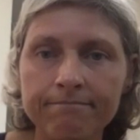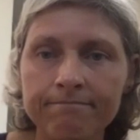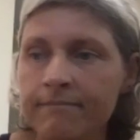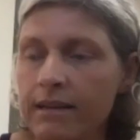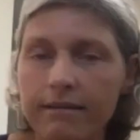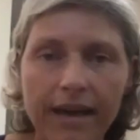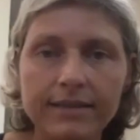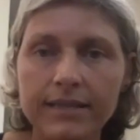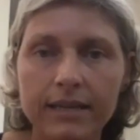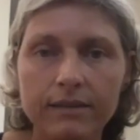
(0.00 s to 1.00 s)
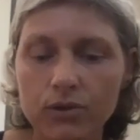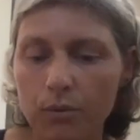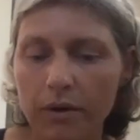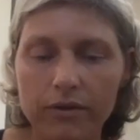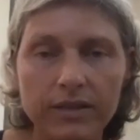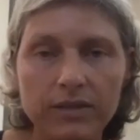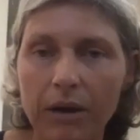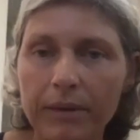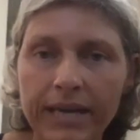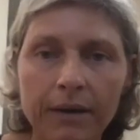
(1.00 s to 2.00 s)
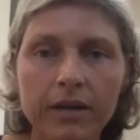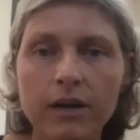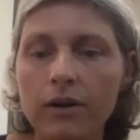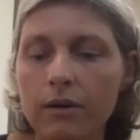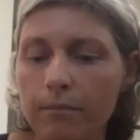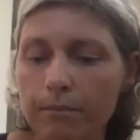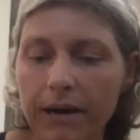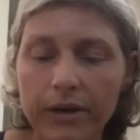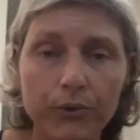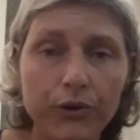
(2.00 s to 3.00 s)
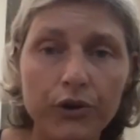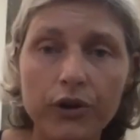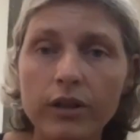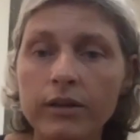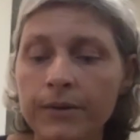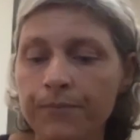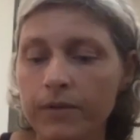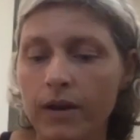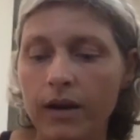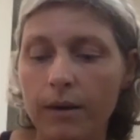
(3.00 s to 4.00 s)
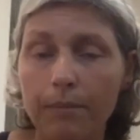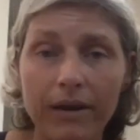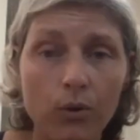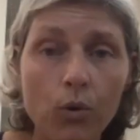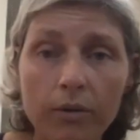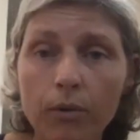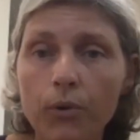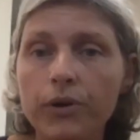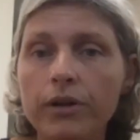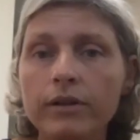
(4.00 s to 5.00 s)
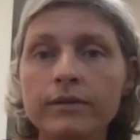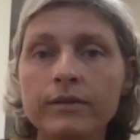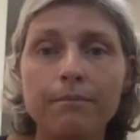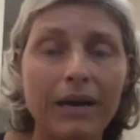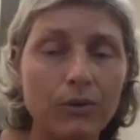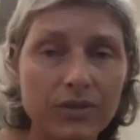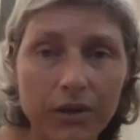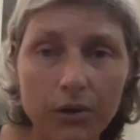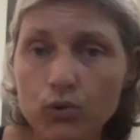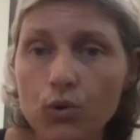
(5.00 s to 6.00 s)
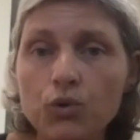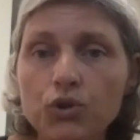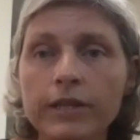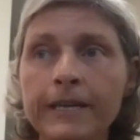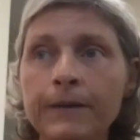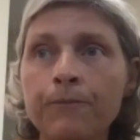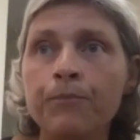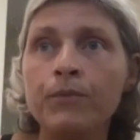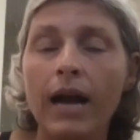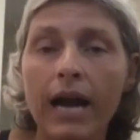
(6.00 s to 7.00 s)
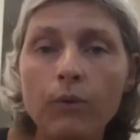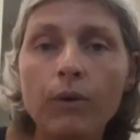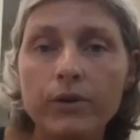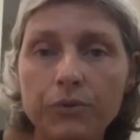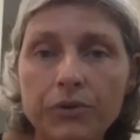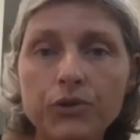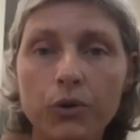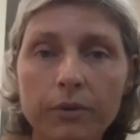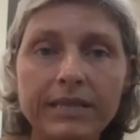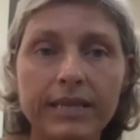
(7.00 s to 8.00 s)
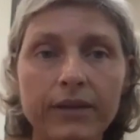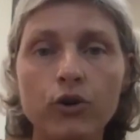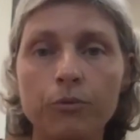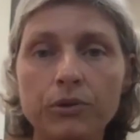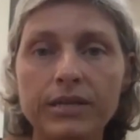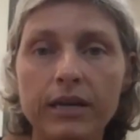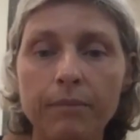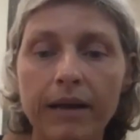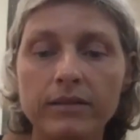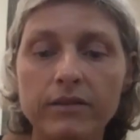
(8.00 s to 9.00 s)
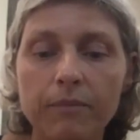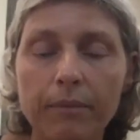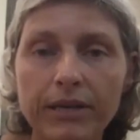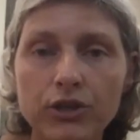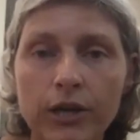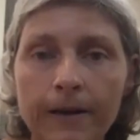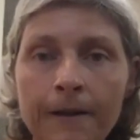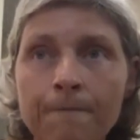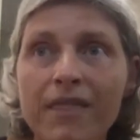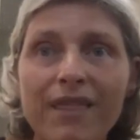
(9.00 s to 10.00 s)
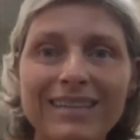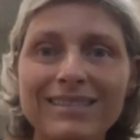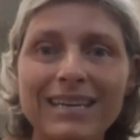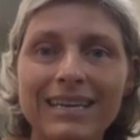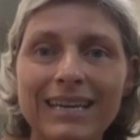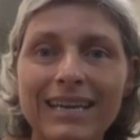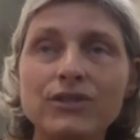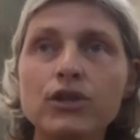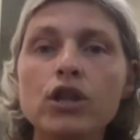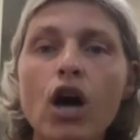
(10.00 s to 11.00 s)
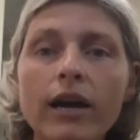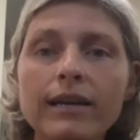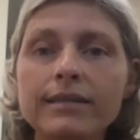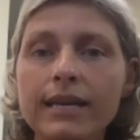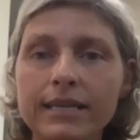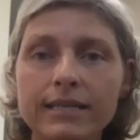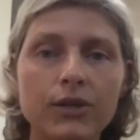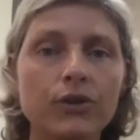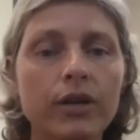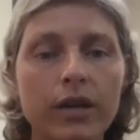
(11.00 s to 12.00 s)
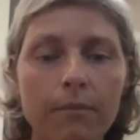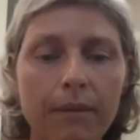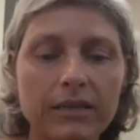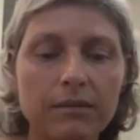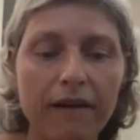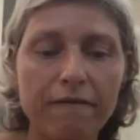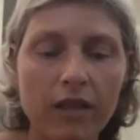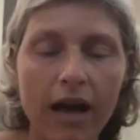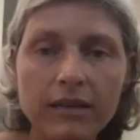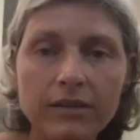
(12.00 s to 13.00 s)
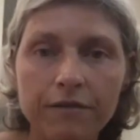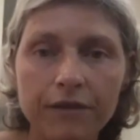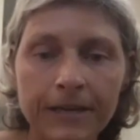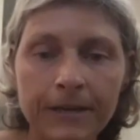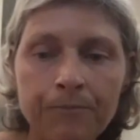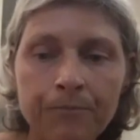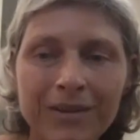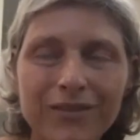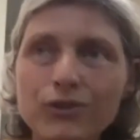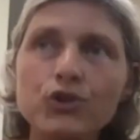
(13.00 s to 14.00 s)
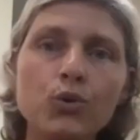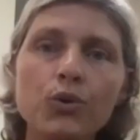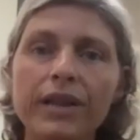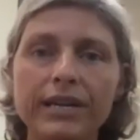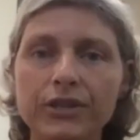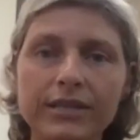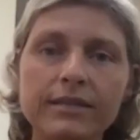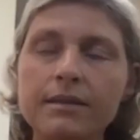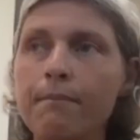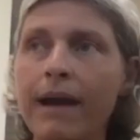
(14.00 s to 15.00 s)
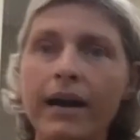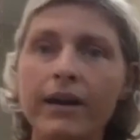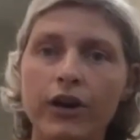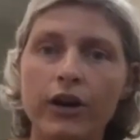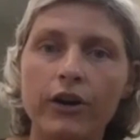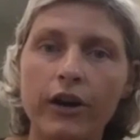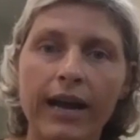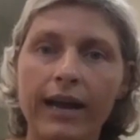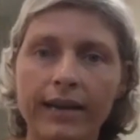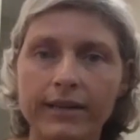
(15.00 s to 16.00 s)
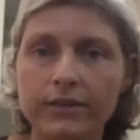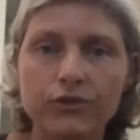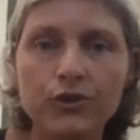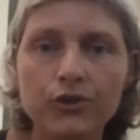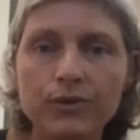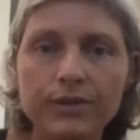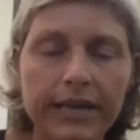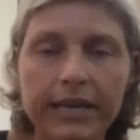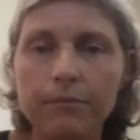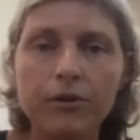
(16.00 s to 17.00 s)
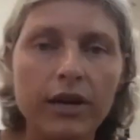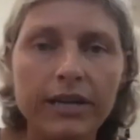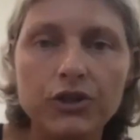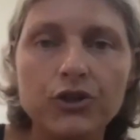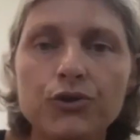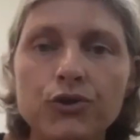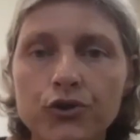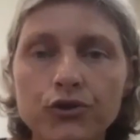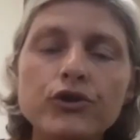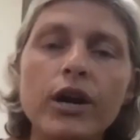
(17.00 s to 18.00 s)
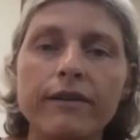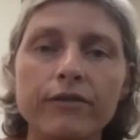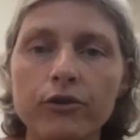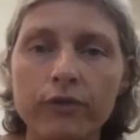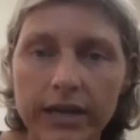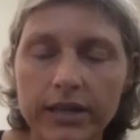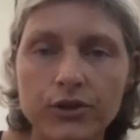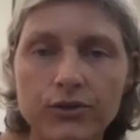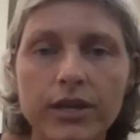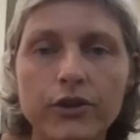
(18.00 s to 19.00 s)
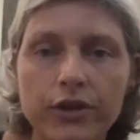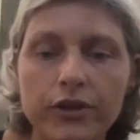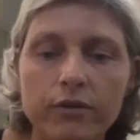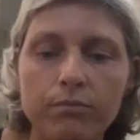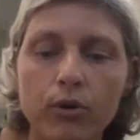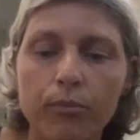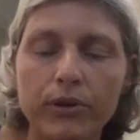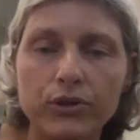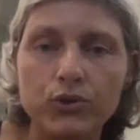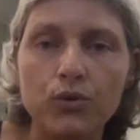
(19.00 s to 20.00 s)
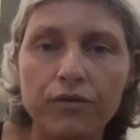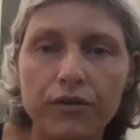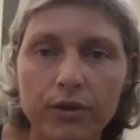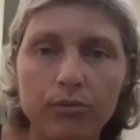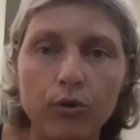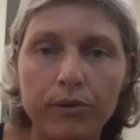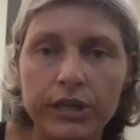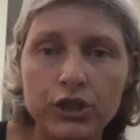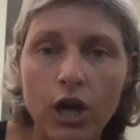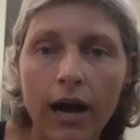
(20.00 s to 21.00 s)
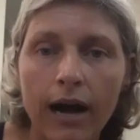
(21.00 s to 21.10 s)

That's it. So, whether that's biomechanical, bioneural, uh, biohormonal, biopsychosocially, I want to restore and maintain the homeostatic balance of my patient that's it. As long as I continue to come back to my philosophy, the tool I, it doesn't matter. I, I can choose a hammer, I could choose a screwdriver, right? Like you yeah. said, you need the appropriate tool for the appropriate job.